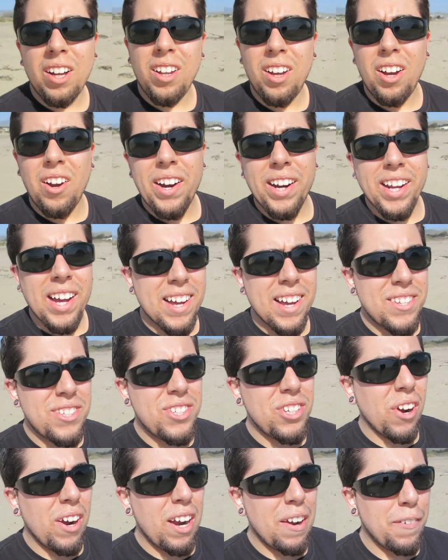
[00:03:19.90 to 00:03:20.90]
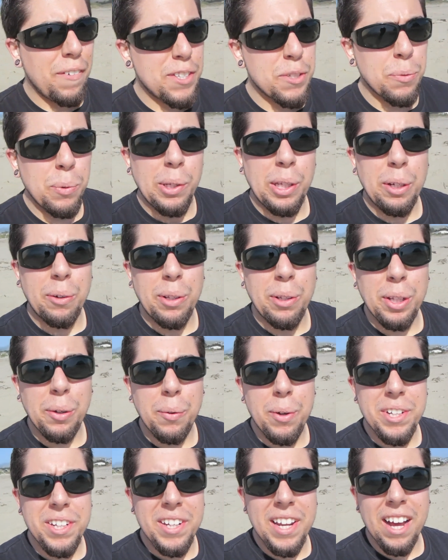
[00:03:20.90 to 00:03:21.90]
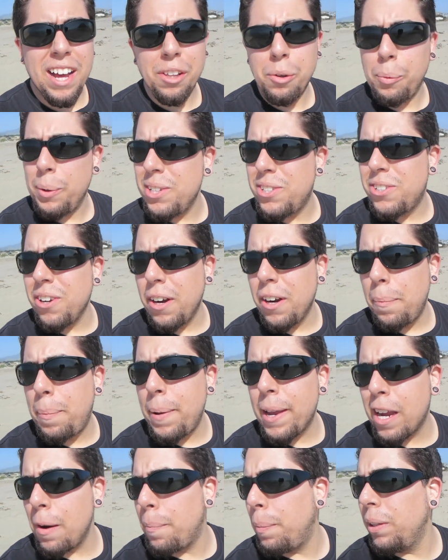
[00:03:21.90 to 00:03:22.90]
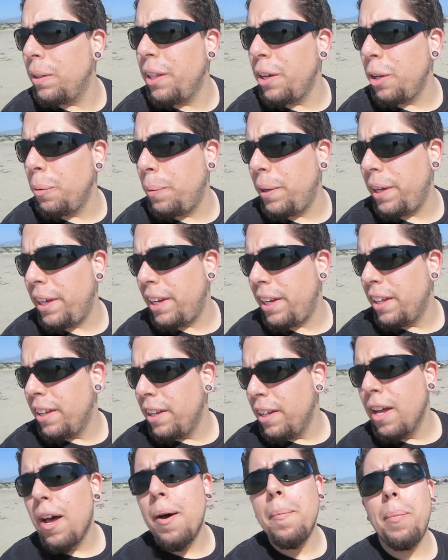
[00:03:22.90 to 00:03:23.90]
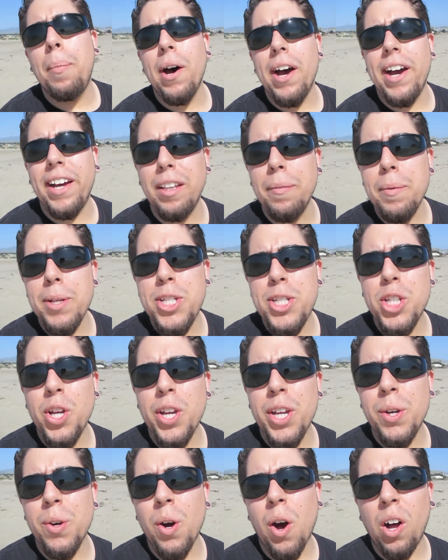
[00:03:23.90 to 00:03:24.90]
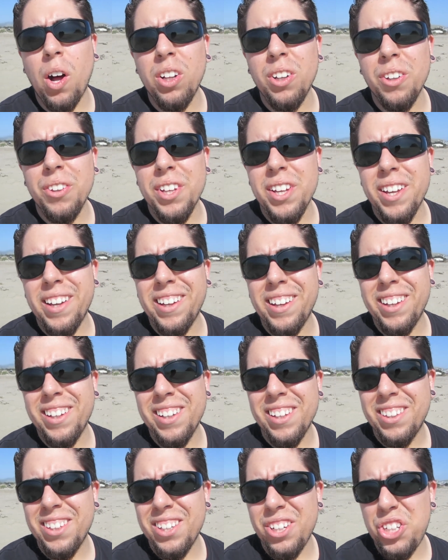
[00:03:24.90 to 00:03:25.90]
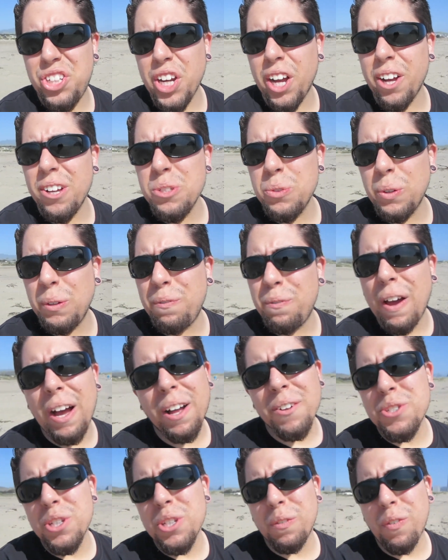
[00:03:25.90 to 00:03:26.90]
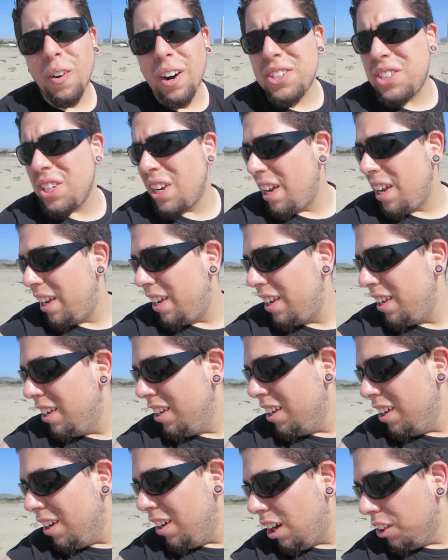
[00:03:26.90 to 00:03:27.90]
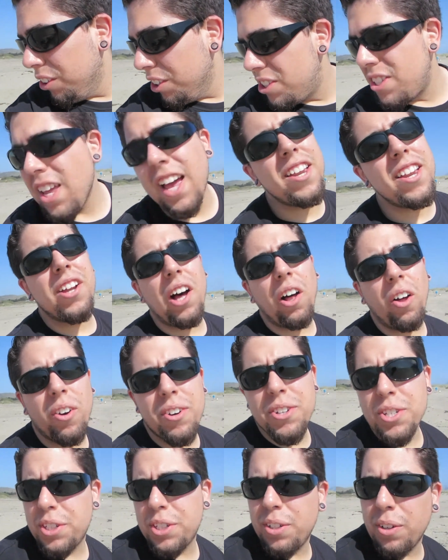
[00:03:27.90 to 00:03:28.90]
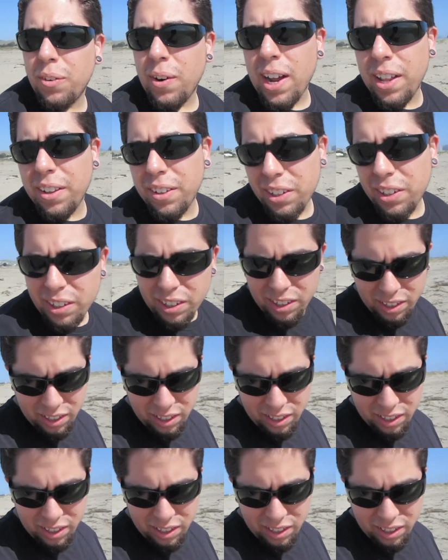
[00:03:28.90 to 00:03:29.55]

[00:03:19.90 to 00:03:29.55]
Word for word: Alright guys, sorry if it's really windy now. The wind's starting to pick up a little bit. But let me show you all of the shells we found so far today. All the sand dollars, rather.